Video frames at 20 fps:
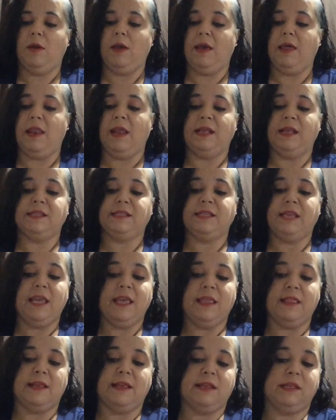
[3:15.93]
And I say
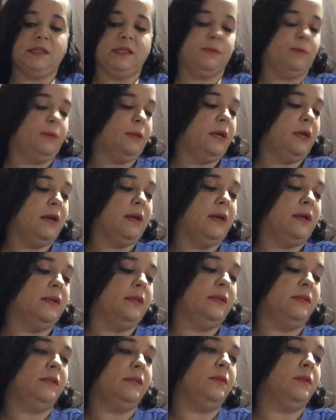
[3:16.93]
this
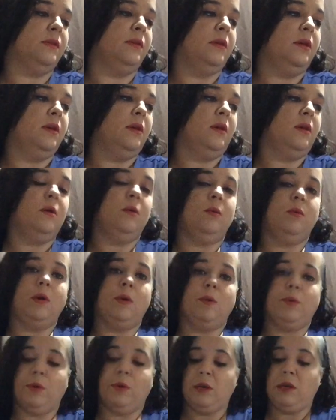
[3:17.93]
because
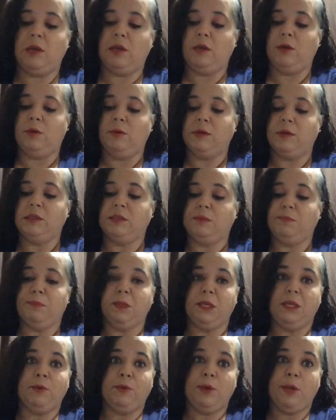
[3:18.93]
what we're going to do is
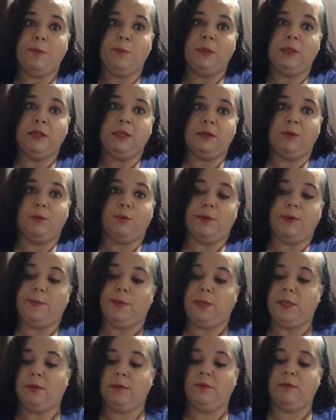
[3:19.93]
big ribbon, little
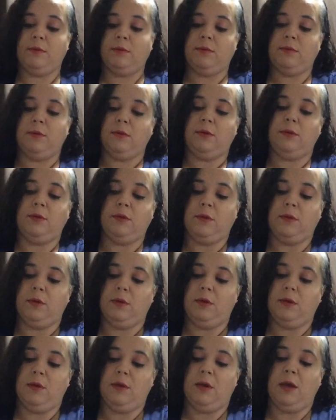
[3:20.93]
ribbon,
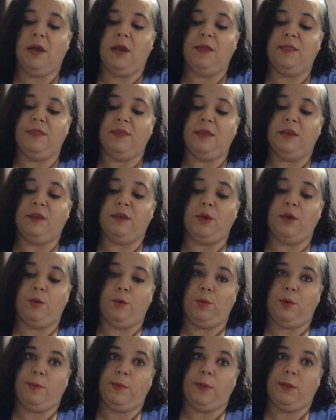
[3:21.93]
and then no
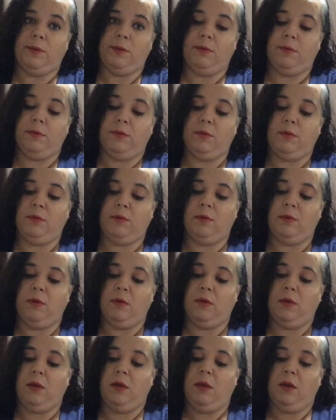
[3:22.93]
ribbon.
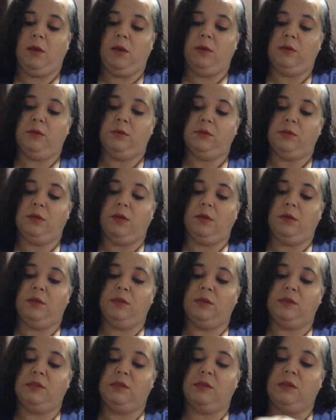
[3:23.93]
So
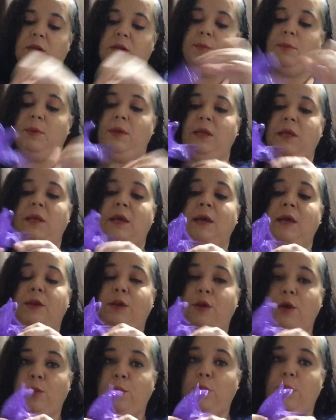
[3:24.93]
this is going to be a
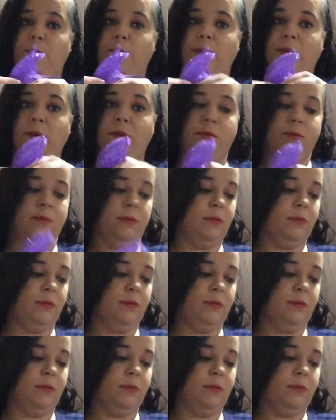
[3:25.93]
no ribbon.